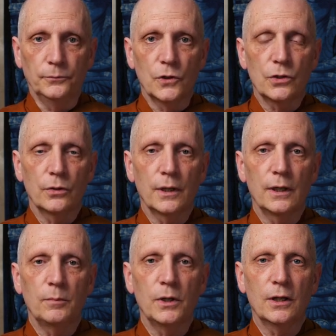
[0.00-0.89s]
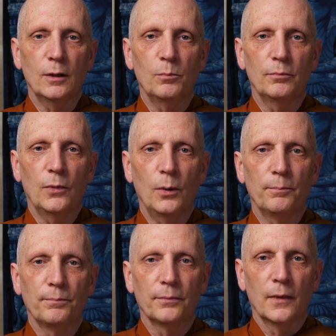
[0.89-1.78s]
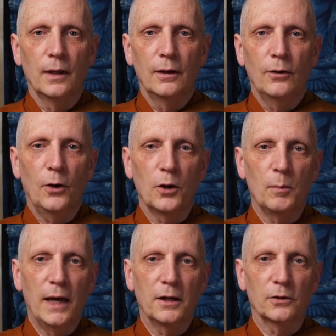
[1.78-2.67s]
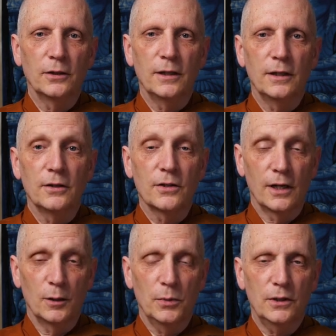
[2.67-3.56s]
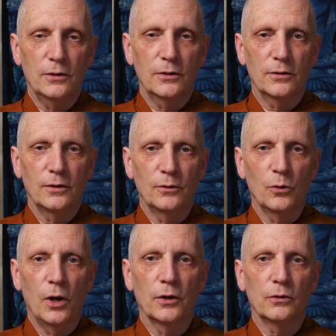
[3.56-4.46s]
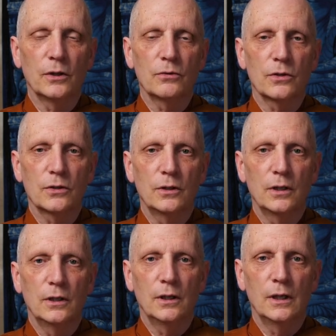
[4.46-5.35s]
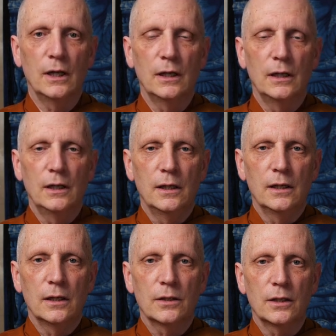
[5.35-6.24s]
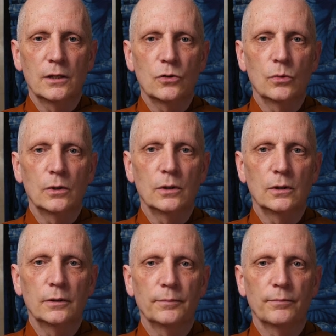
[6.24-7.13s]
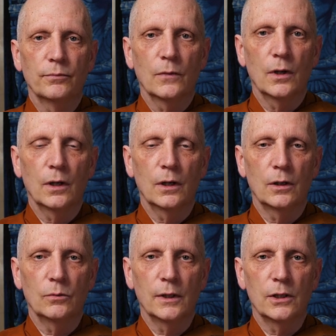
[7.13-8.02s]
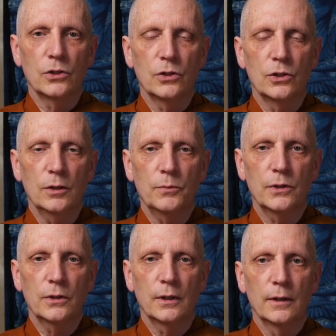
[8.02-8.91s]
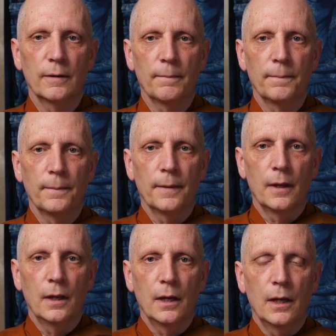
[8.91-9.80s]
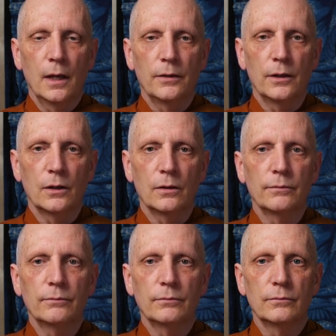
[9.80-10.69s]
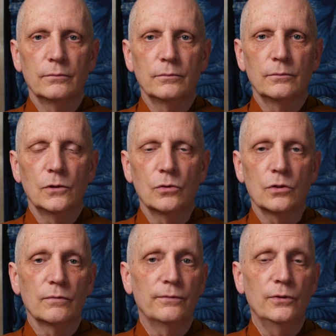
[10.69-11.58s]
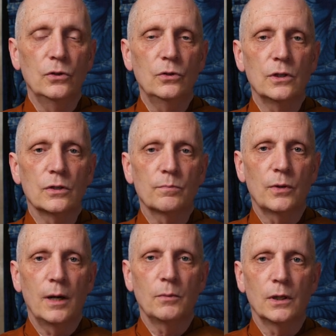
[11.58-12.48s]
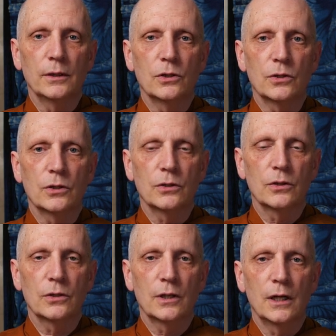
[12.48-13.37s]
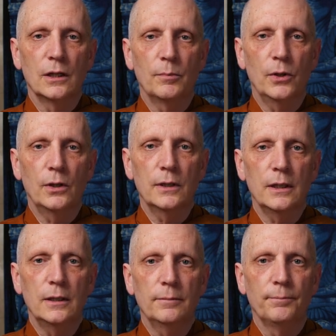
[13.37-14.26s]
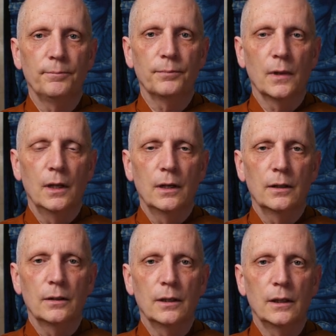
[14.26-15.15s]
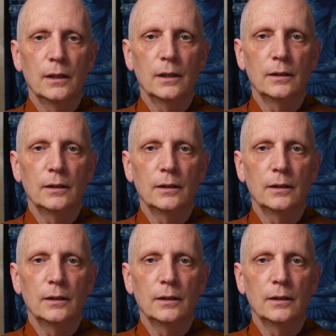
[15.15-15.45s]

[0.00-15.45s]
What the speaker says: So they become automatically celibate. They're no longer interested in sensual relationships. Their use of food is primarily just to sustain the body. They